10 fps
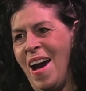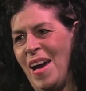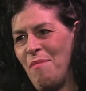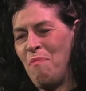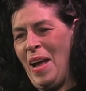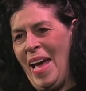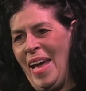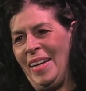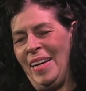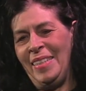I
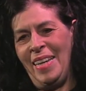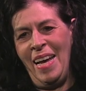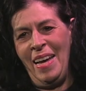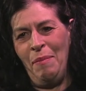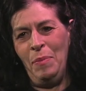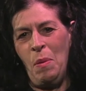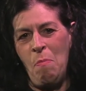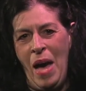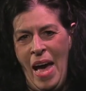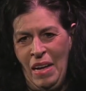ran a timed
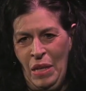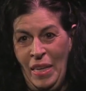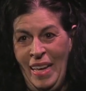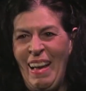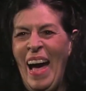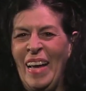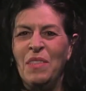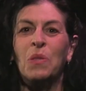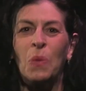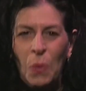mile in high
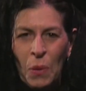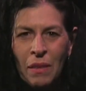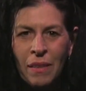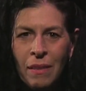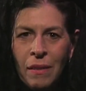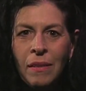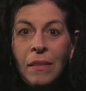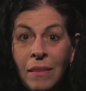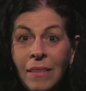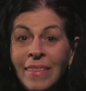school.
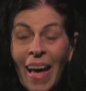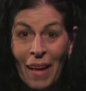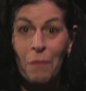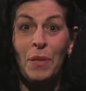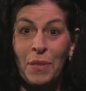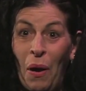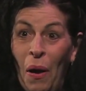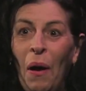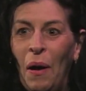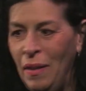That was
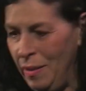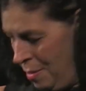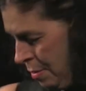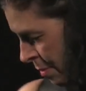all.